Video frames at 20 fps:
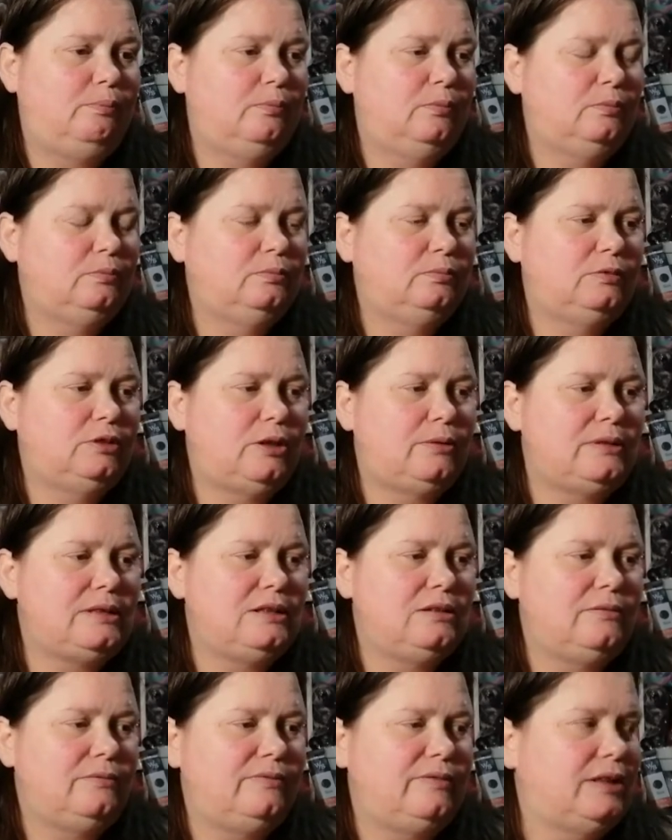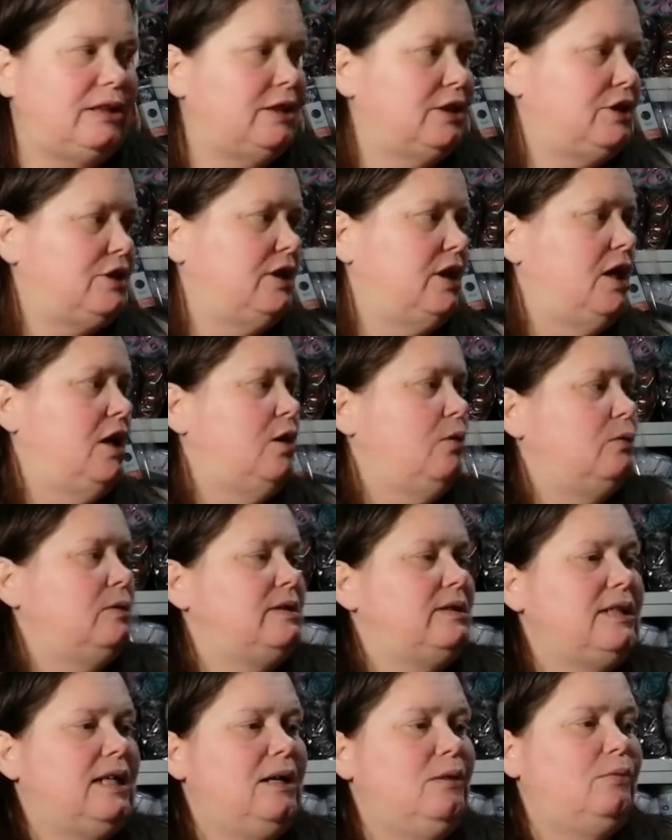No, it's not finished. We'll
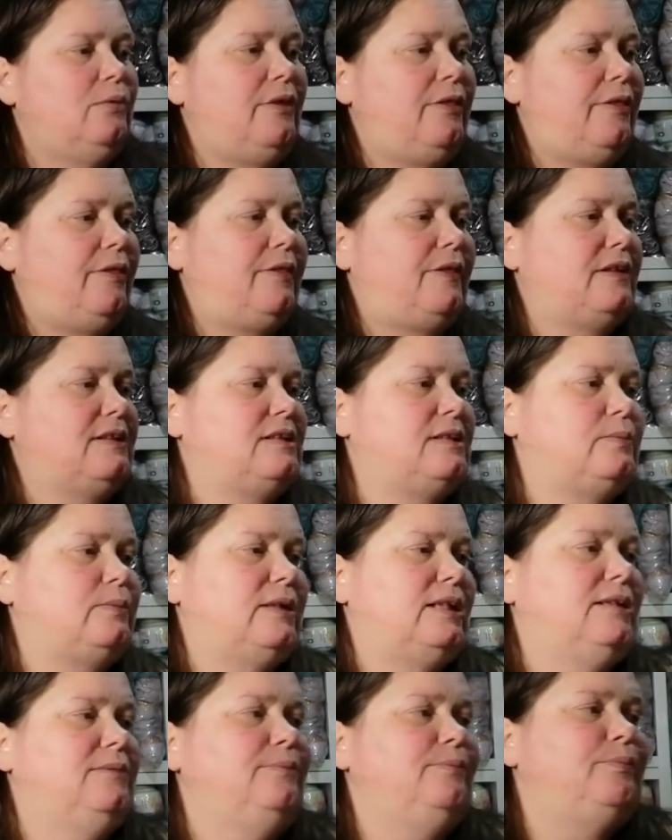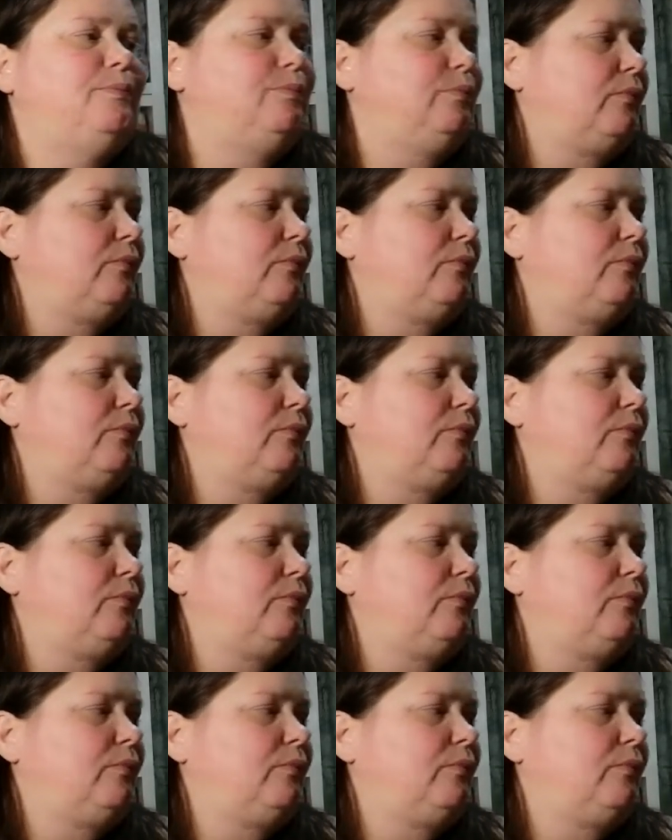start with this one,